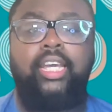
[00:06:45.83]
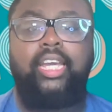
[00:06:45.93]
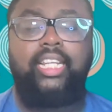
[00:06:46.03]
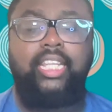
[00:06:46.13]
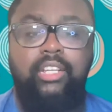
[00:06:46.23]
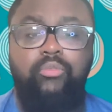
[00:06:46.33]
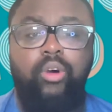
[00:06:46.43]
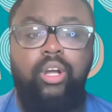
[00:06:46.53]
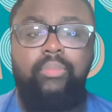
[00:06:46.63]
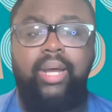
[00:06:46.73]
And he
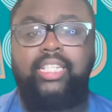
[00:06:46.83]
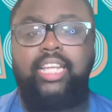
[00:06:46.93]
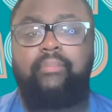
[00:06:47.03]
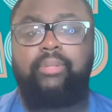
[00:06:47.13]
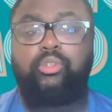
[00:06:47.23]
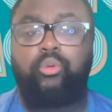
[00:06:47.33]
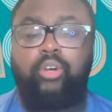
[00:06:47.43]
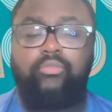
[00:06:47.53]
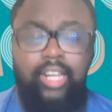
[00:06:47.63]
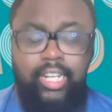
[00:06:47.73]
won by a time of
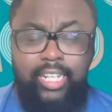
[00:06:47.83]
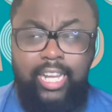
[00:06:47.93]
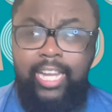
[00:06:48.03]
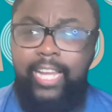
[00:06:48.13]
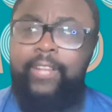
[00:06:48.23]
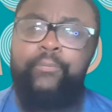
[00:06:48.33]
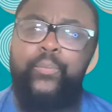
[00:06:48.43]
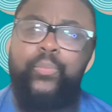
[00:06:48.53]
1299